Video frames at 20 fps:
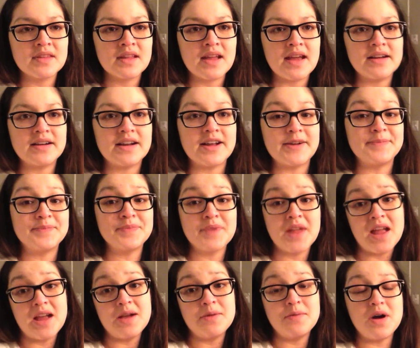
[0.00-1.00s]
I don't know.
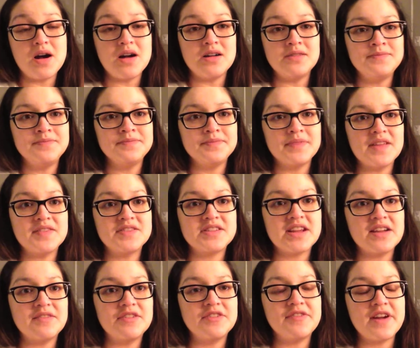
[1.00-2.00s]
Well, if
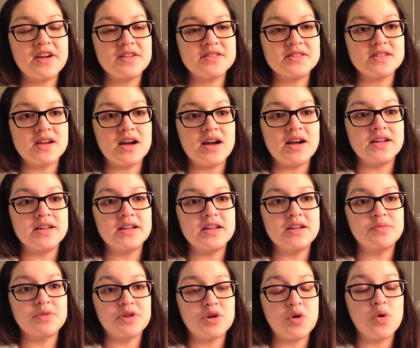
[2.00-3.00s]
State of Affairs is on
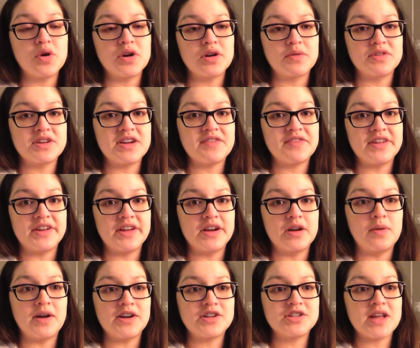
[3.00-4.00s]
it recorded, we're definitely
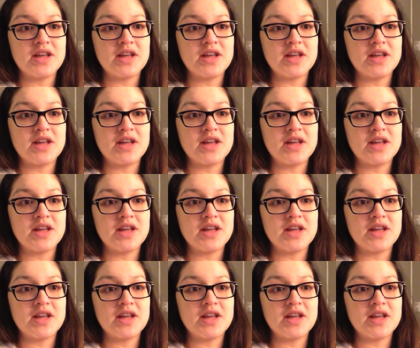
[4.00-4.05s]
gonna watch